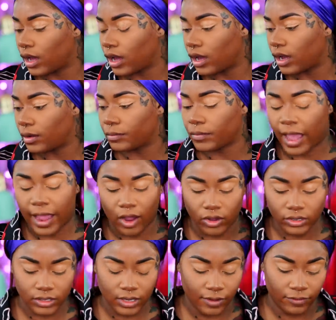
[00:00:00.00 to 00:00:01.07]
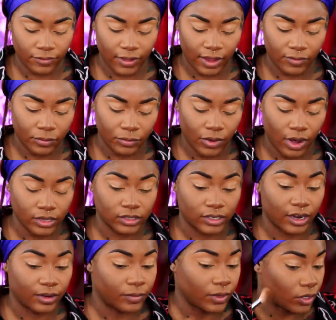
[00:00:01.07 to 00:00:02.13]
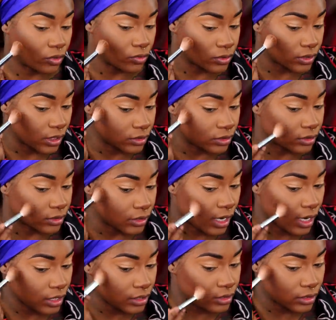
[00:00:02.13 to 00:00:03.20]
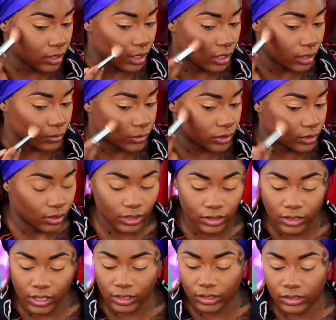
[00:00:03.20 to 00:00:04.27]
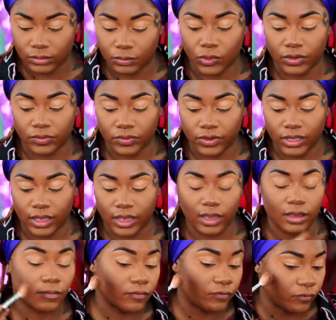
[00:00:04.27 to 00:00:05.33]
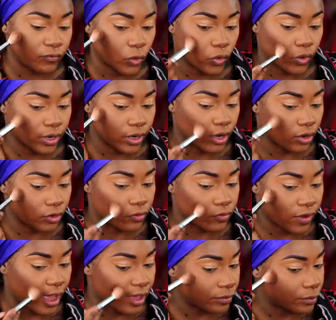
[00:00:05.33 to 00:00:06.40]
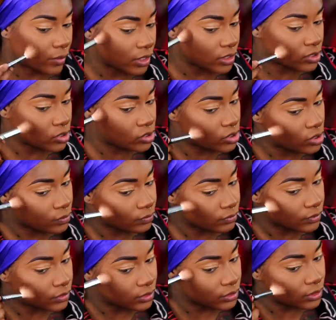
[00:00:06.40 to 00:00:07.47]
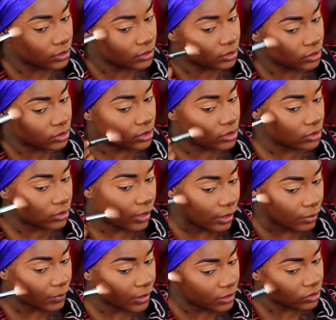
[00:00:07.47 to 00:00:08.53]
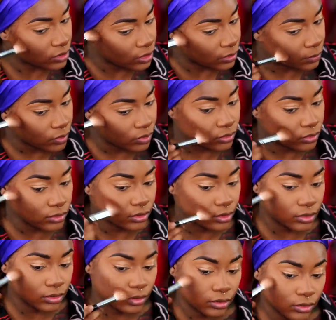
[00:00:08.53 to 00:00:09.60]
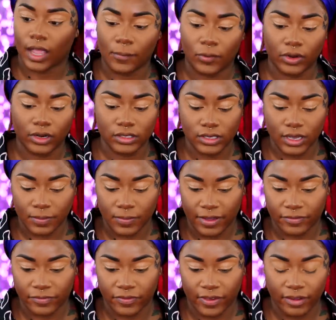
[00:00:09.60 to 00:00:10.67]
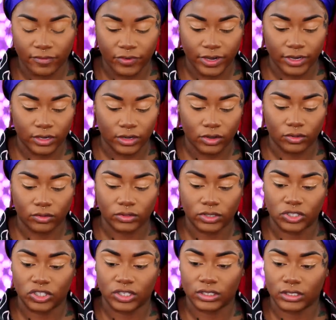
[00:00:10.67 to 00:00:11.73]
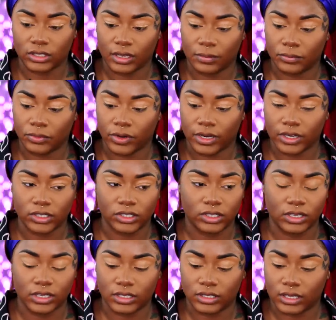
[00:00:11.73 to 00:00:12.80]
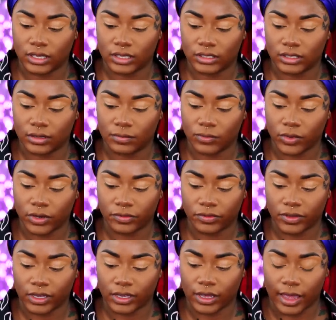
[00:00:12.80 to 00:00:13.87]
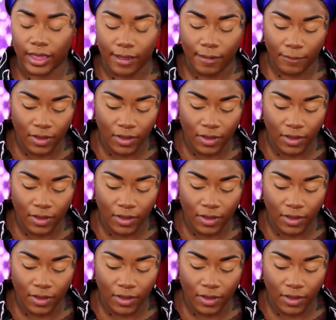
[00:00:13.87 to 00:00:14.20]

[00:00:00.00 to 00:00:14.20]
my all-time favorite bronzer I've been using to date. And I'm just going to take this Morphe M405 brush just to chisel out my cheekbones. I'm going to take my favorite nose chiseling brush. This is the Morphe